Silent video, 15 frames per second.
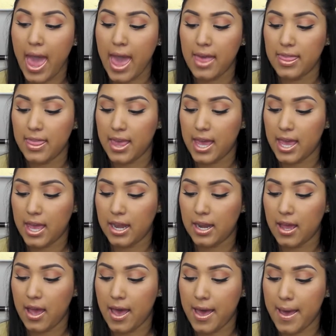and
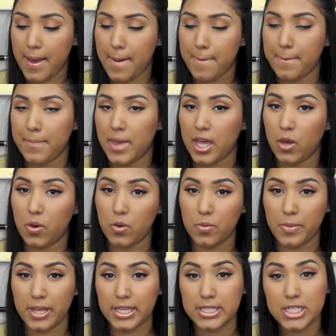then um, I go in
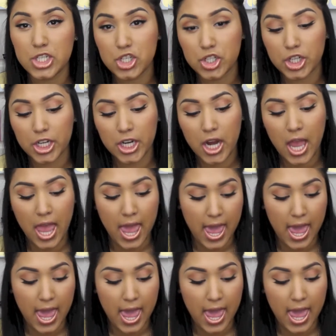with my conditioner